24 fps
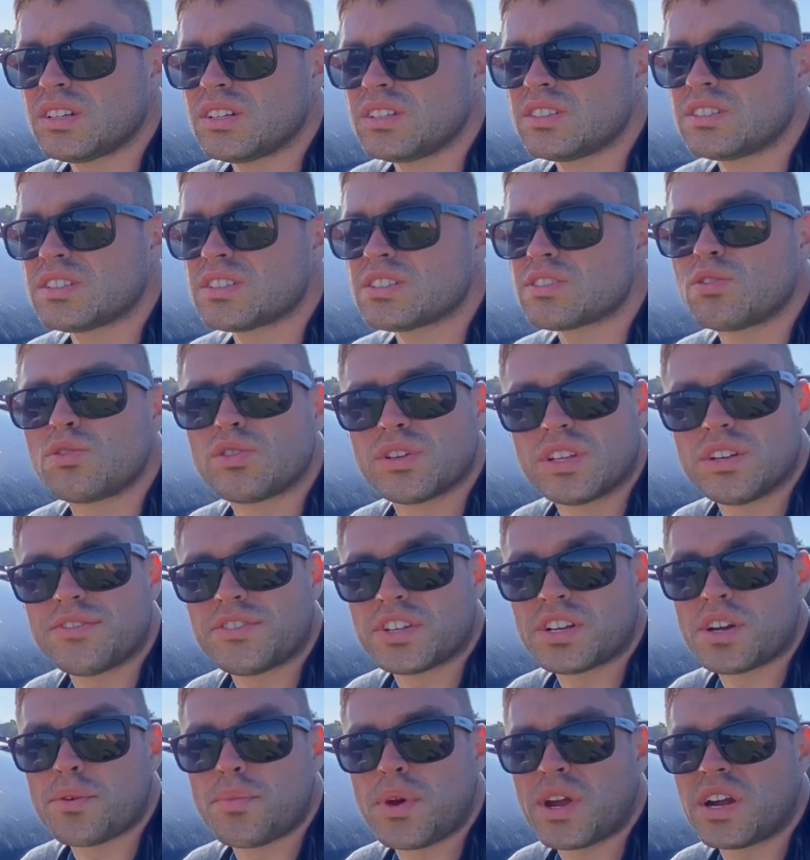just totally
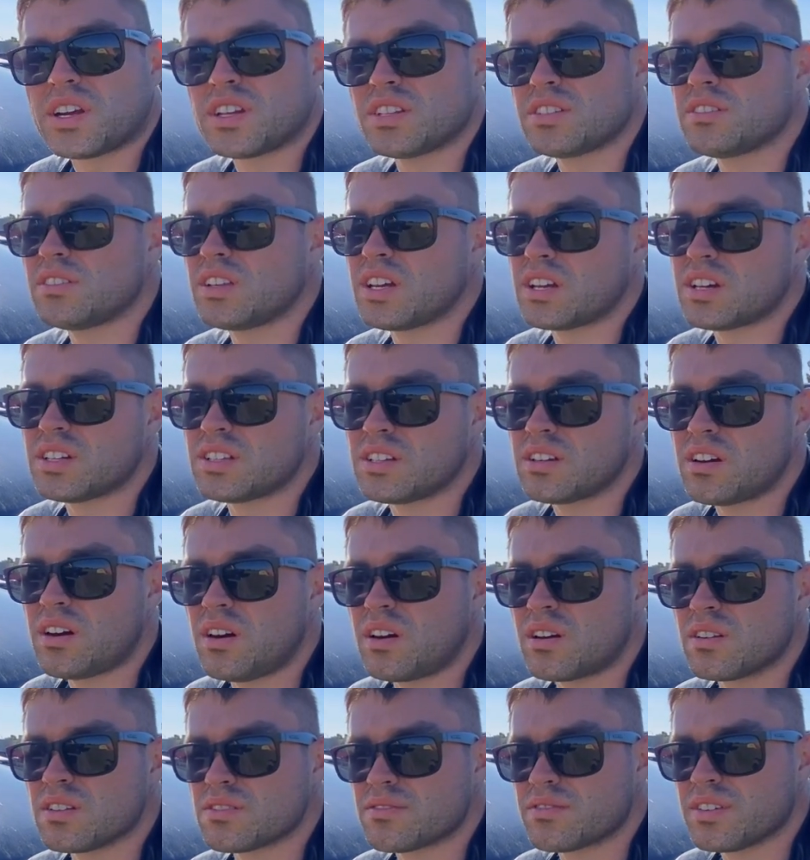different comparing to like other
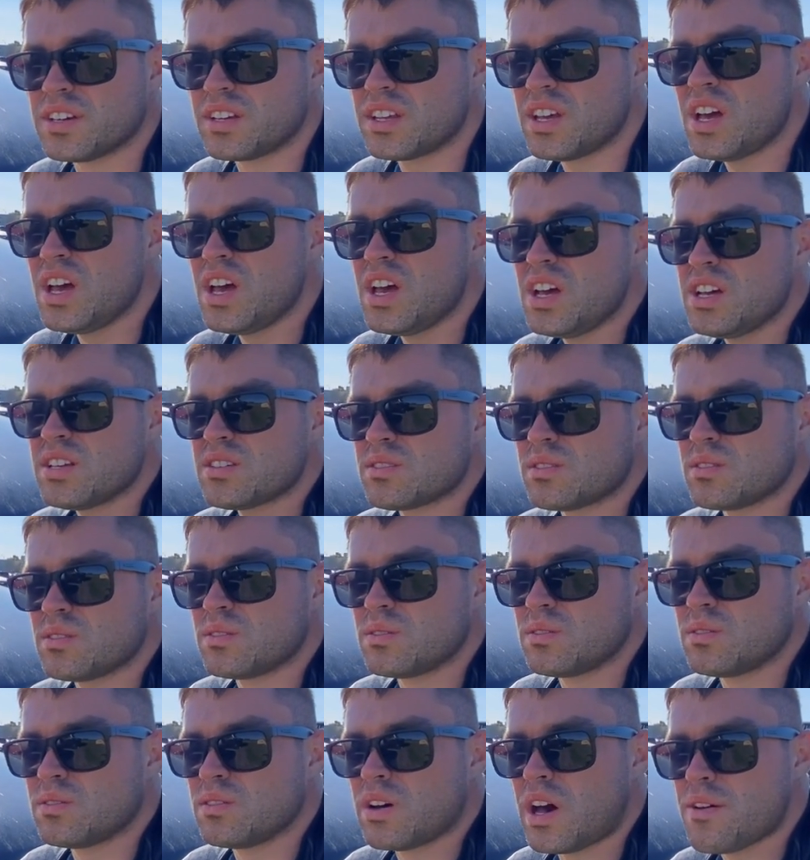cars right
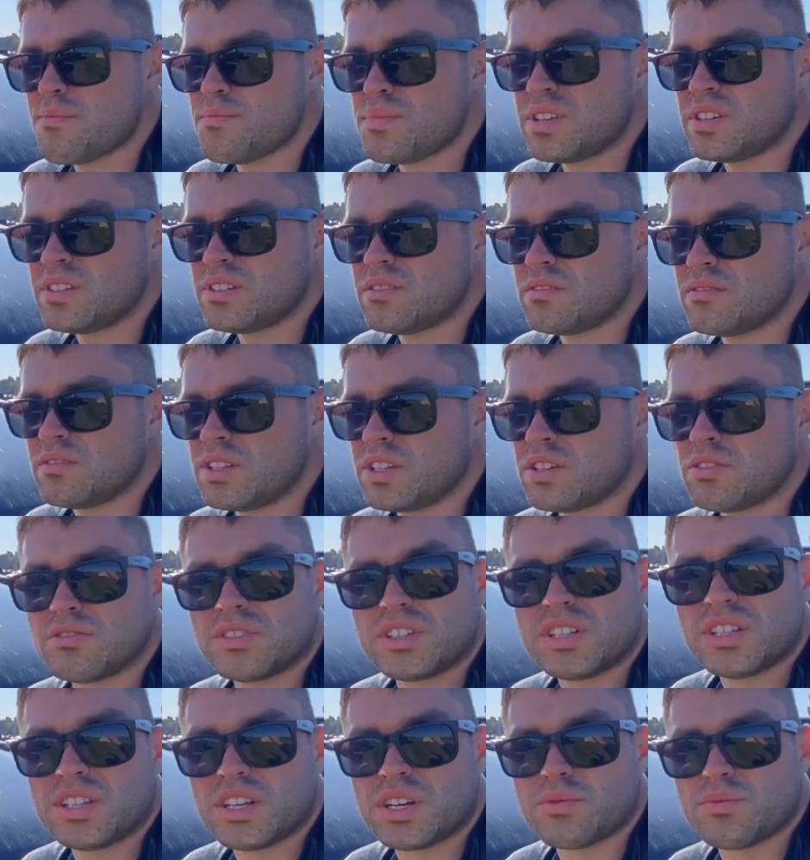so i've been you know
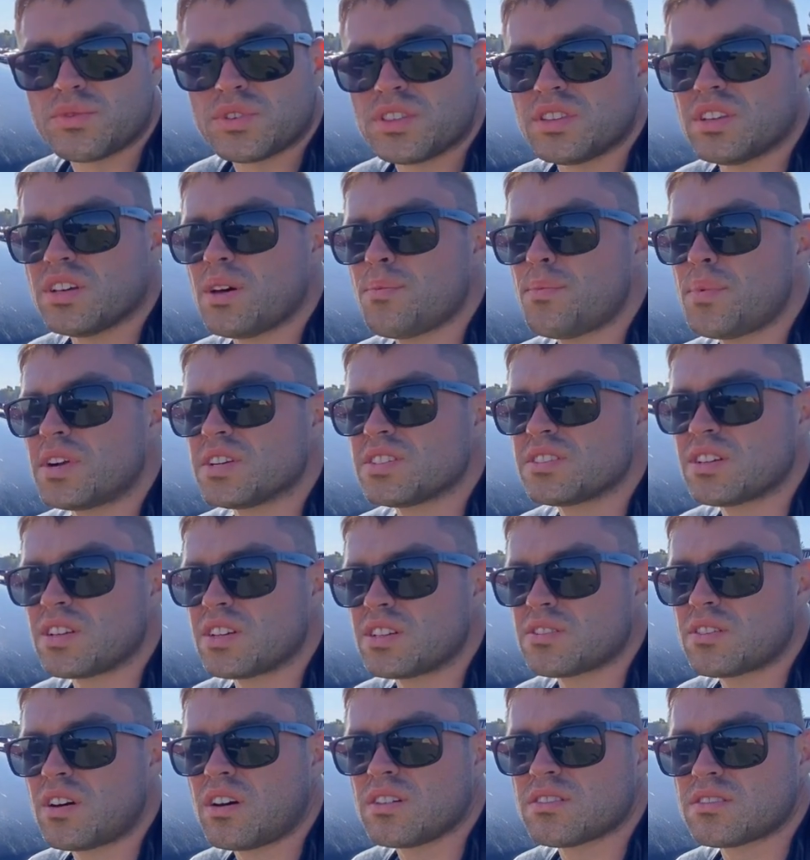dealing with the parasitic
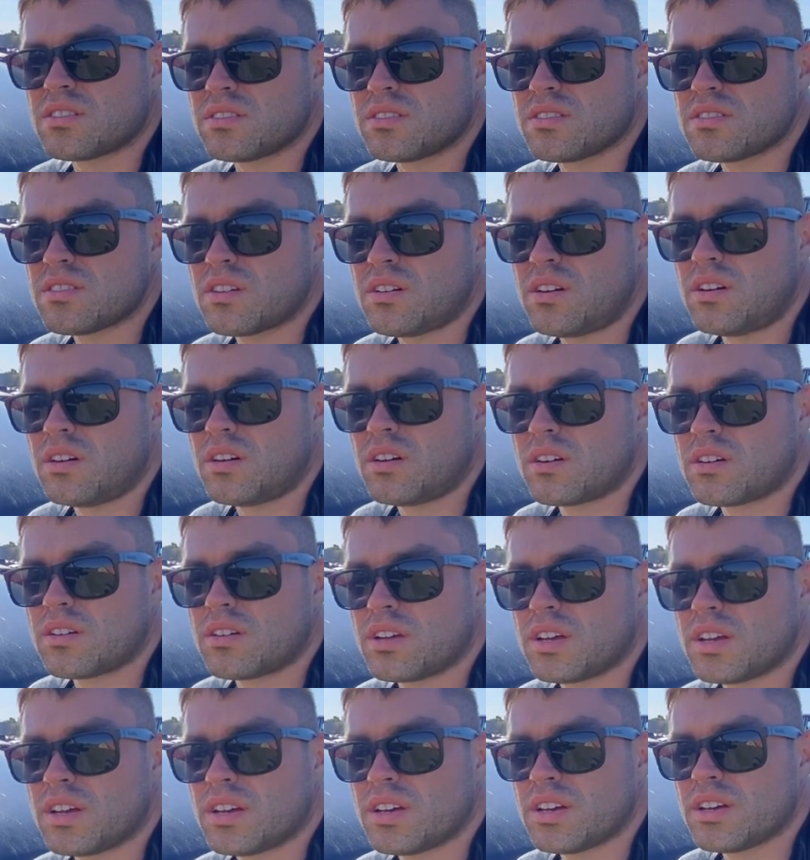draws on this car
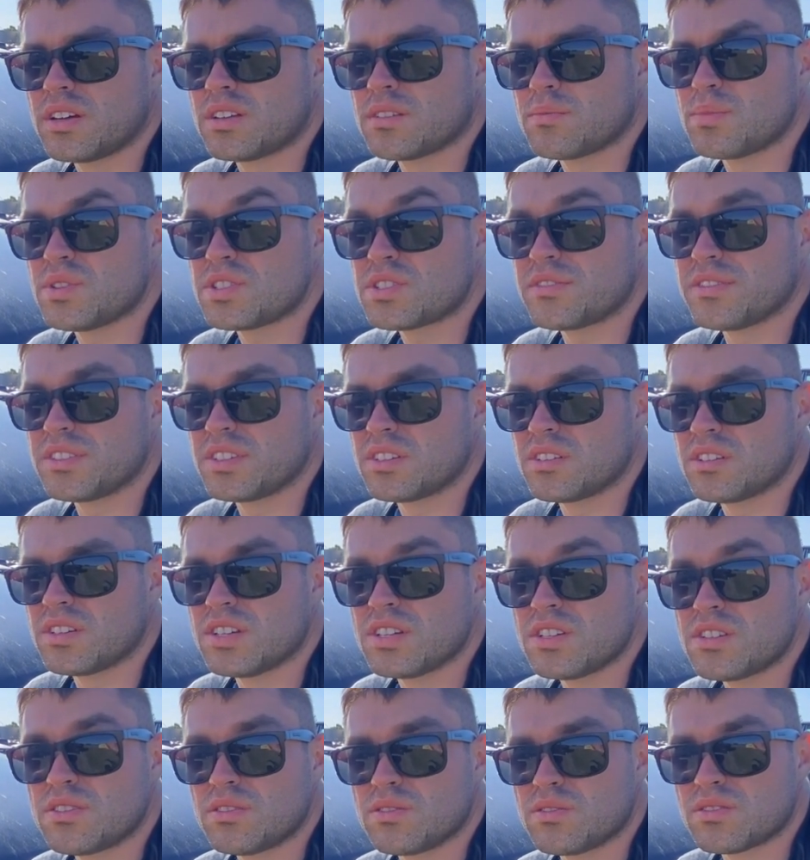and a bunch of other
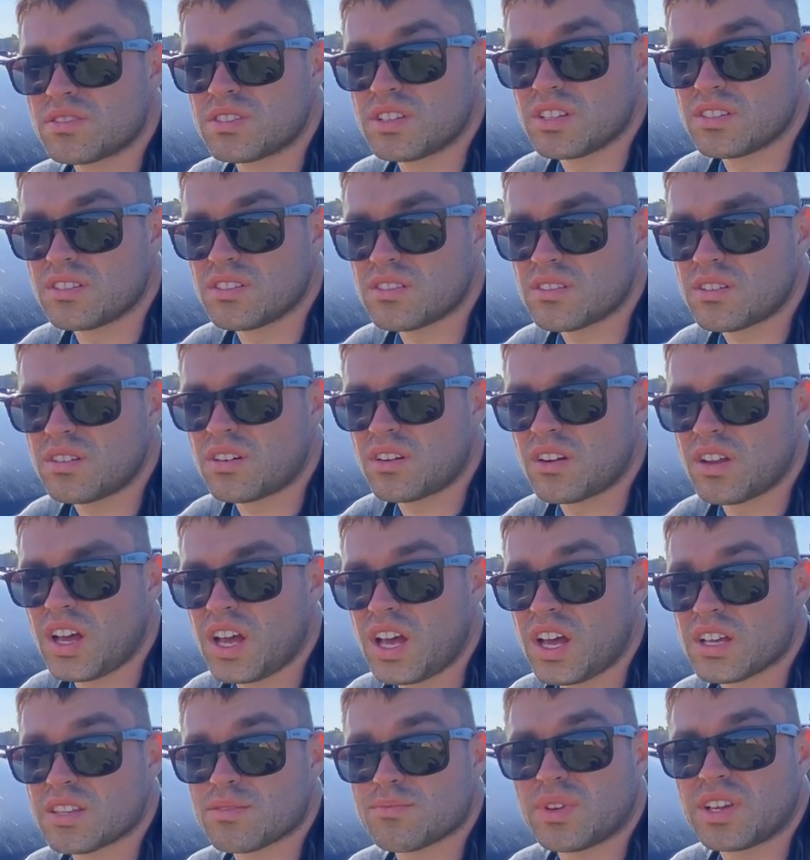issues that this car
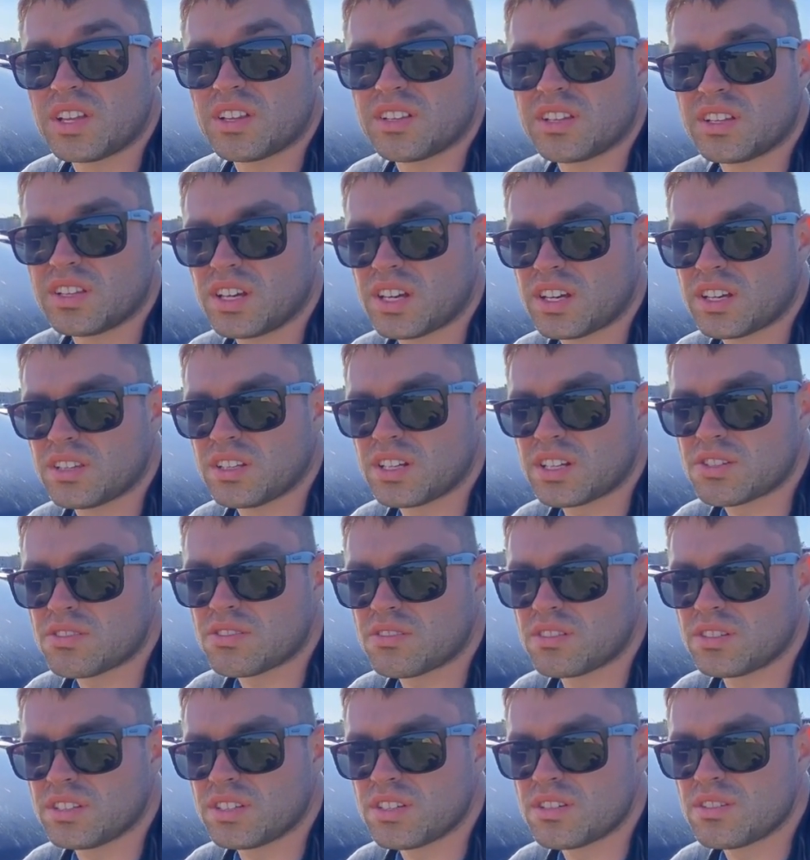has mainly like
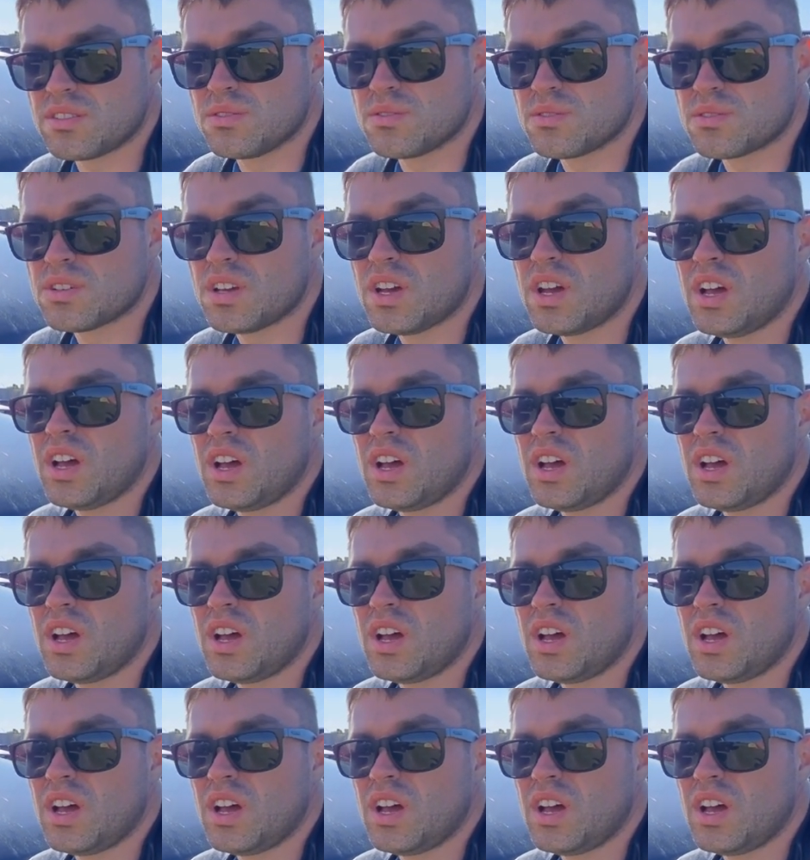electrical issues